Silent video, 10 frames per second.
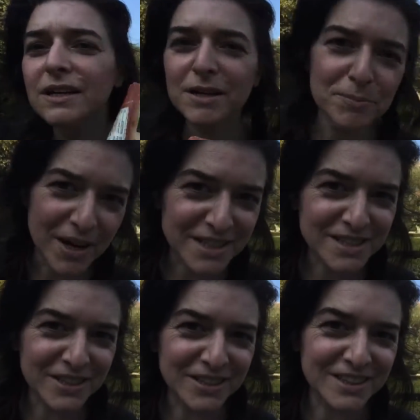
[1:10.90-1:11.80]

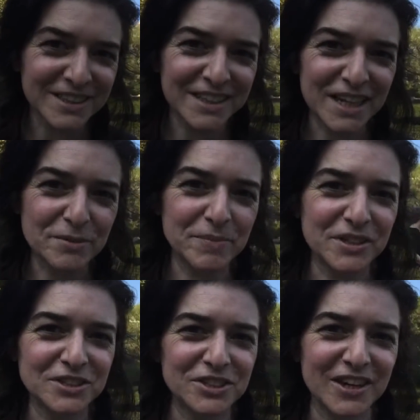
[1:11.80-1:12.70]
pretzel in milk
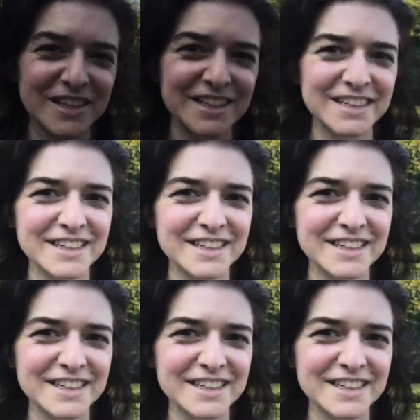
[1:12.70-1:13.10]
chocolate.